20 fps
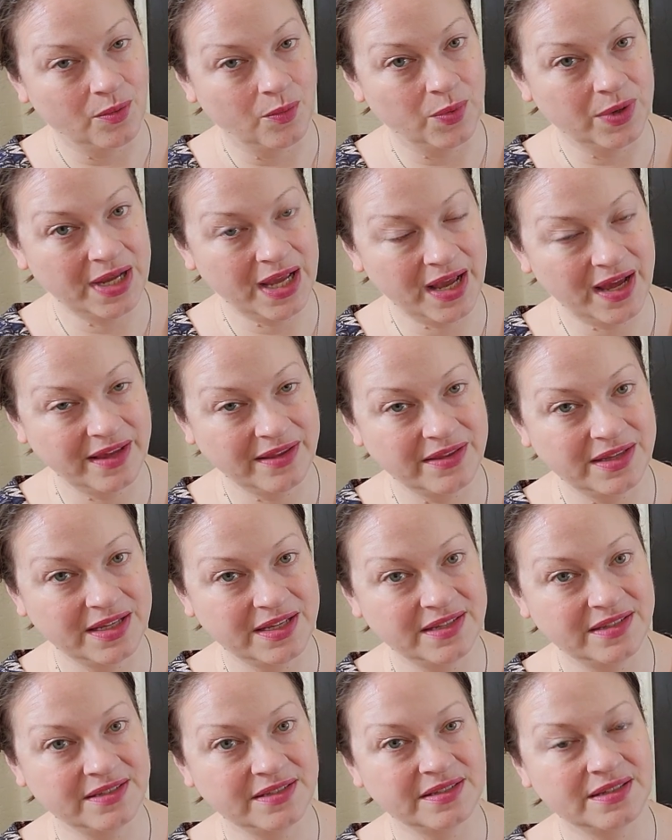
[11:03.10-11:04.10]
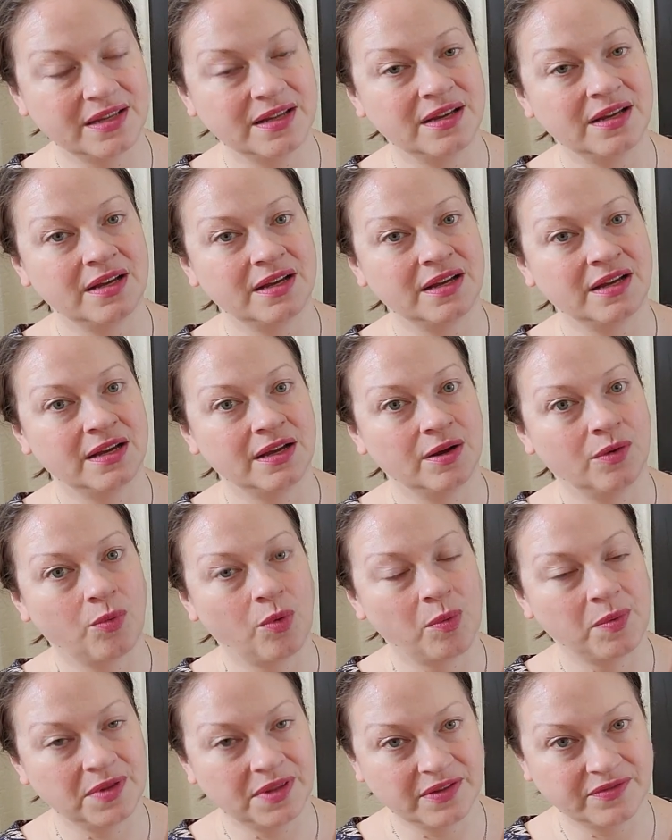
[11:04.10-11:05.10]
We had these
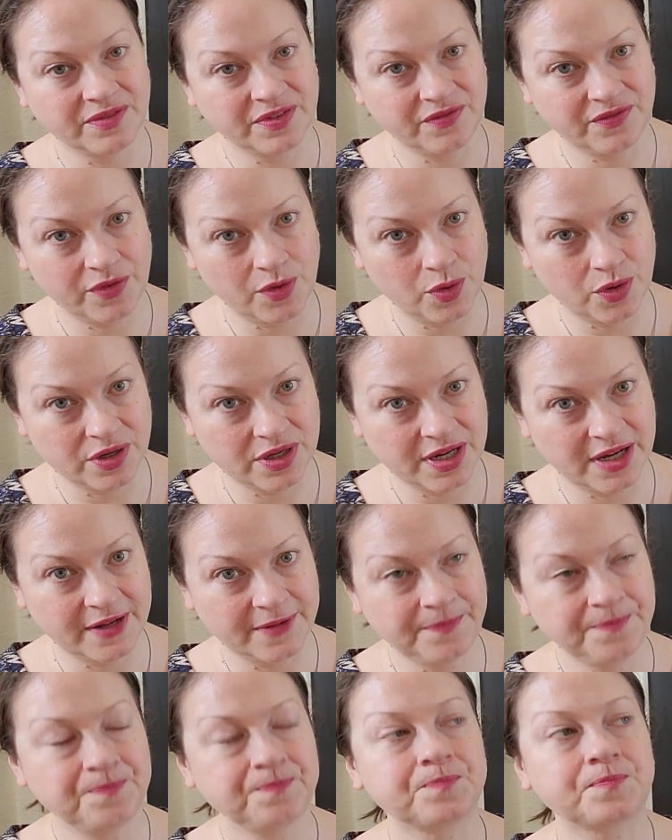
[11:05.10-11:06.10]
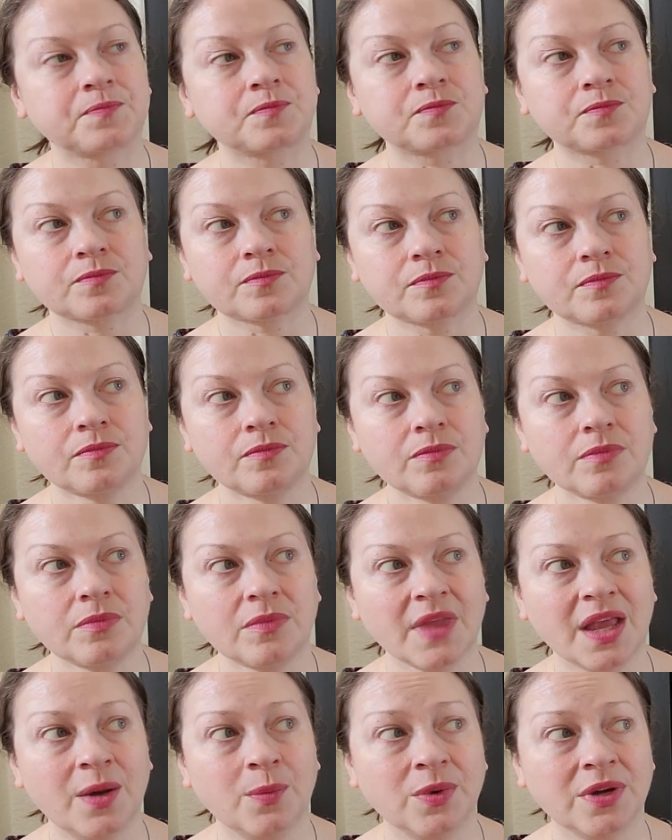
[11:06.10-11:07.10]
when we lived in Florida.
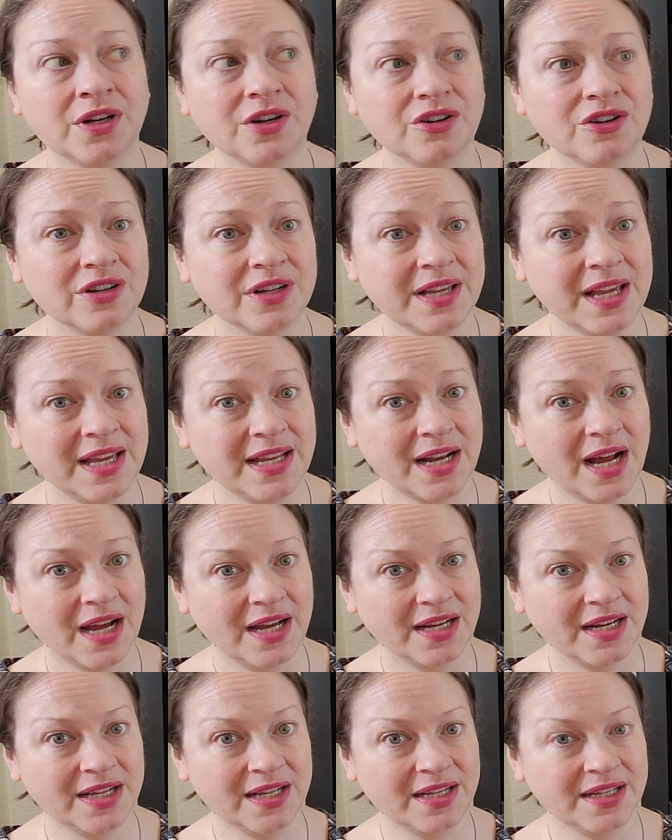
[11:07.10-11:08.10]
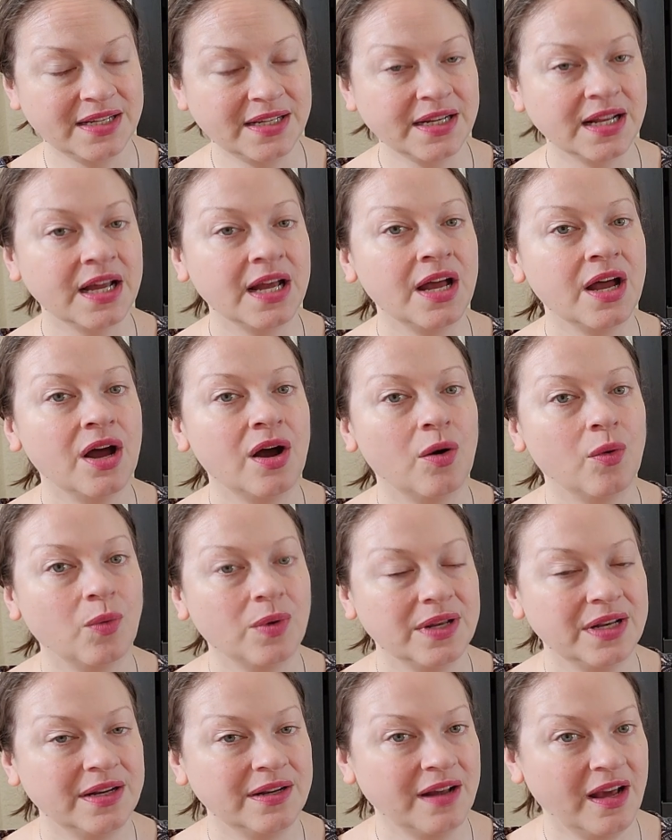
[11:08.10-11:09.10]
And when Hurricane Ida hit,
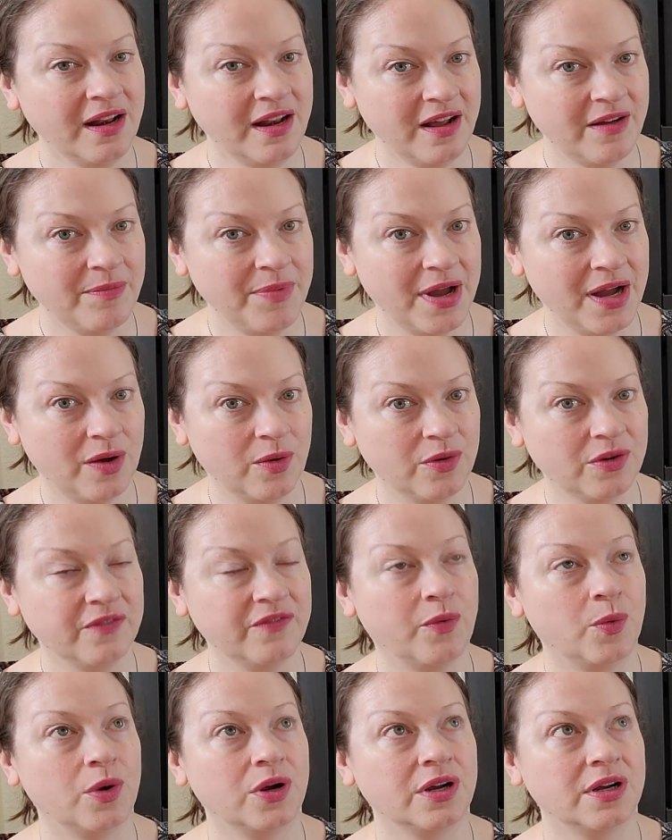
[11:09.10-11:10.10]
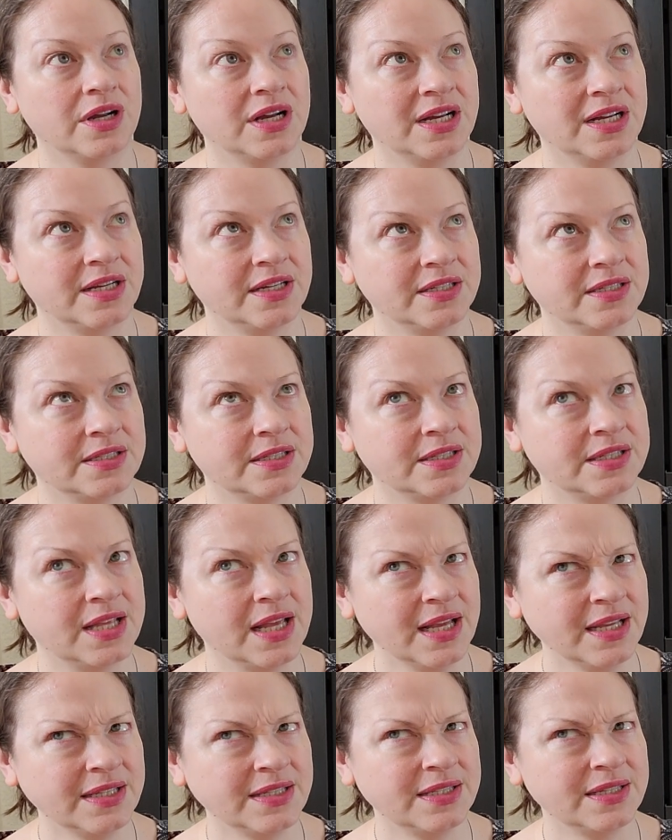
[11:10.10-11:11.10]
we did not have power for
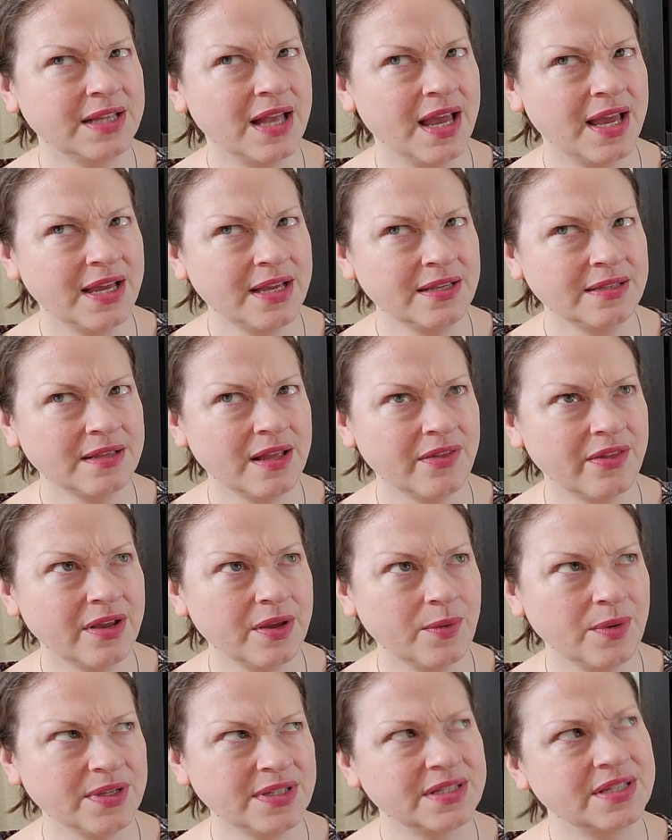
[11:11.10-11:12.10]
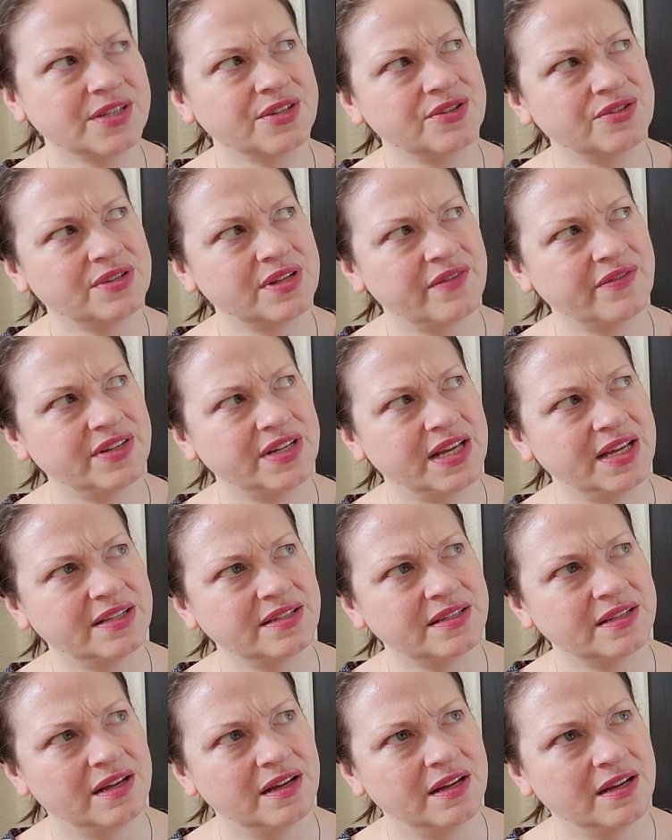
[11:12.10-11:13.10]
6 days. I think it was 6 or 7
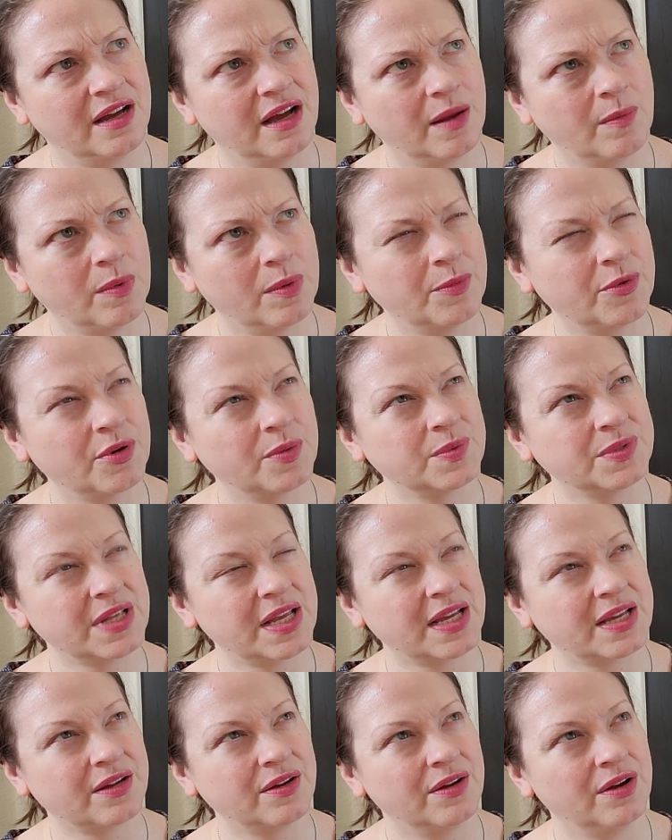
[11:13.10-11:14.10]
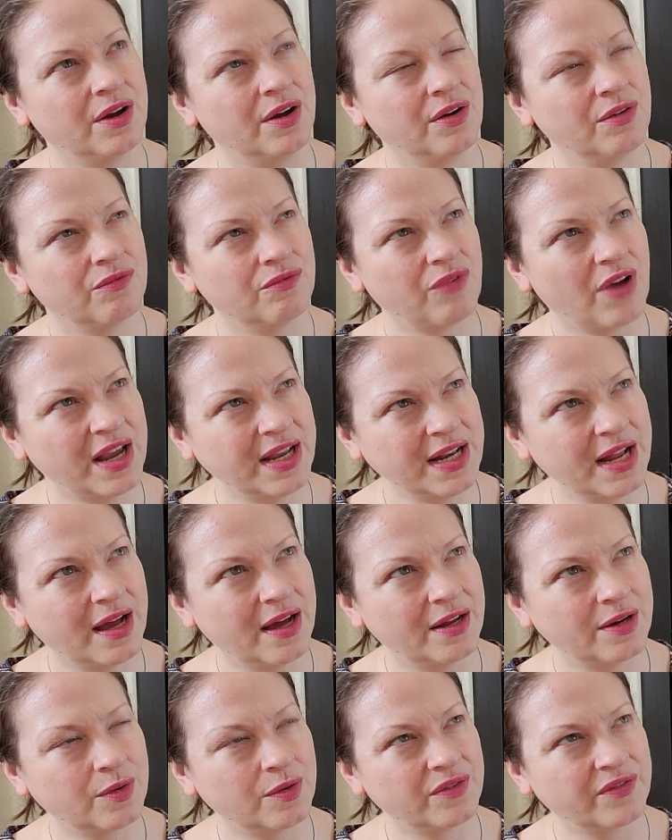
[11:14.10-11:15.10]
days. I remember it was like right
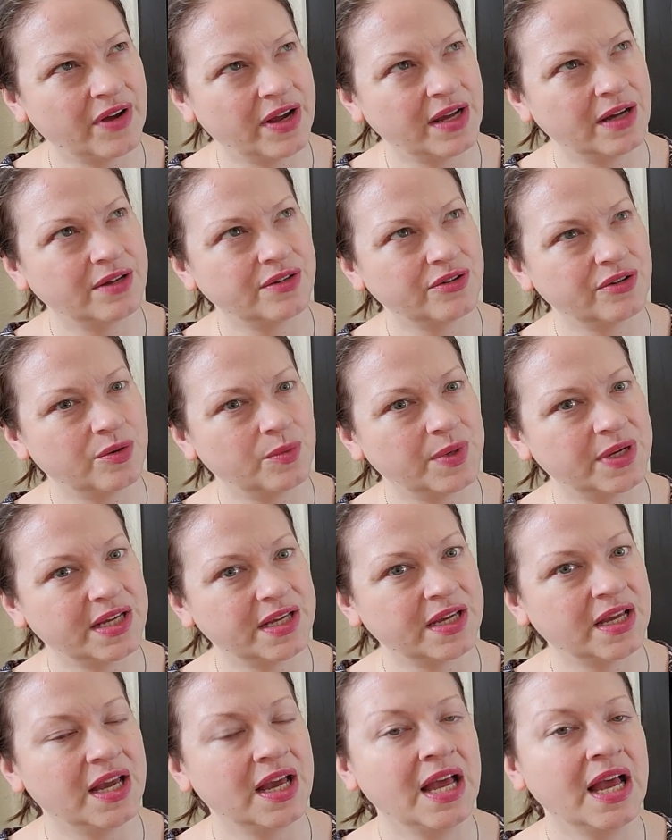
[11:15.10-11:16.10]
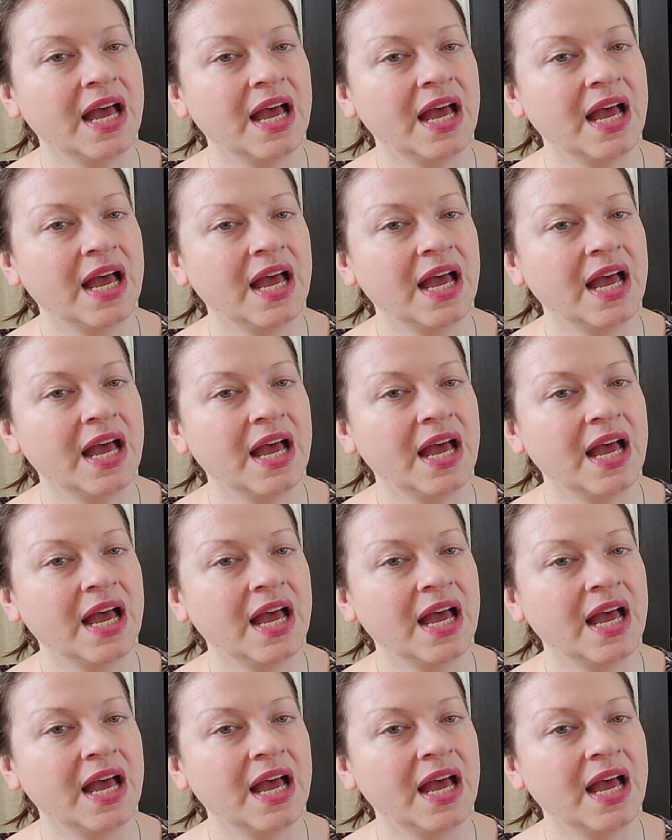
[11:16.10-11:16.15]
at or right under a week.